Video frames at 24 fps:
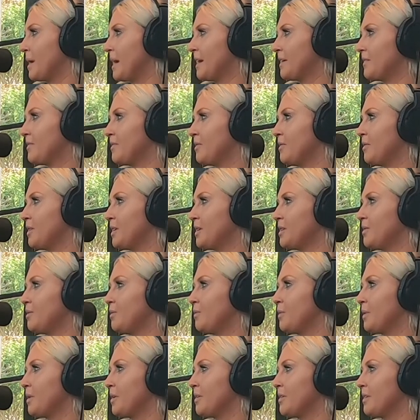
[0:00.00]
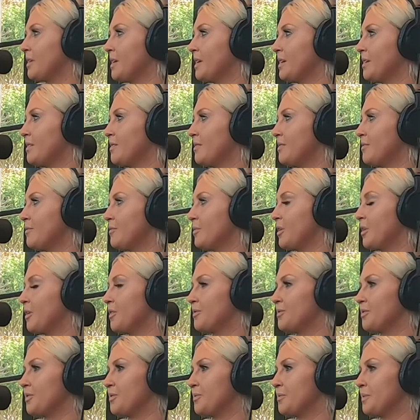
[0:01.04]
past you like you weren't in
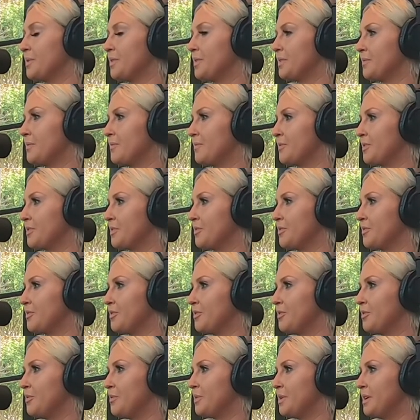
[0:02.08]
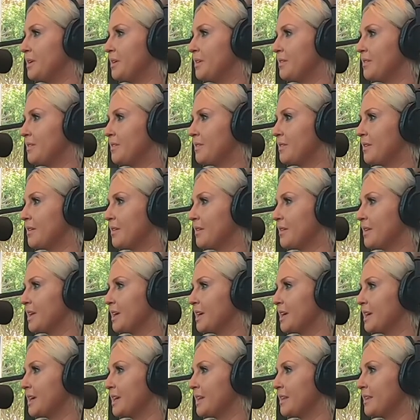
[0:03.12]
rehearsals with them for two weeks on
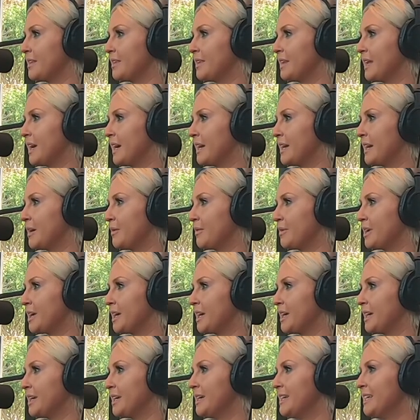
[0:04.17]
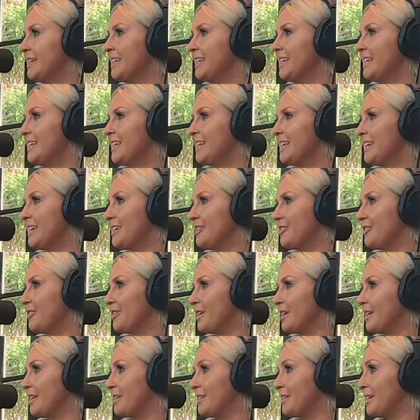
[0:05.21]
like a nine hour day. Mm-hmm. And you're
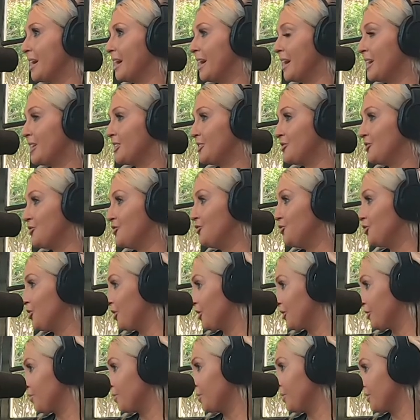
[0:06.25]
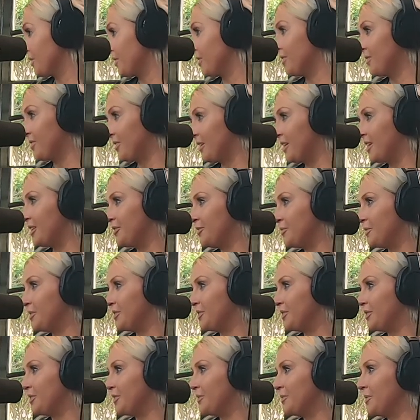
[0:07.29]
like, I just was on stage with
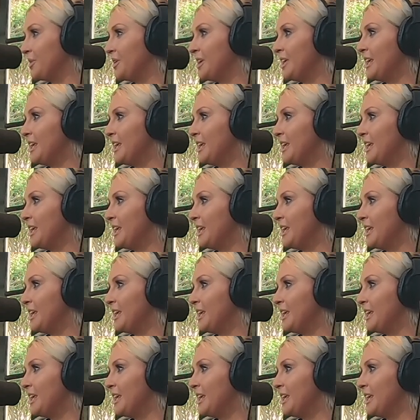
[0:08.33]
you.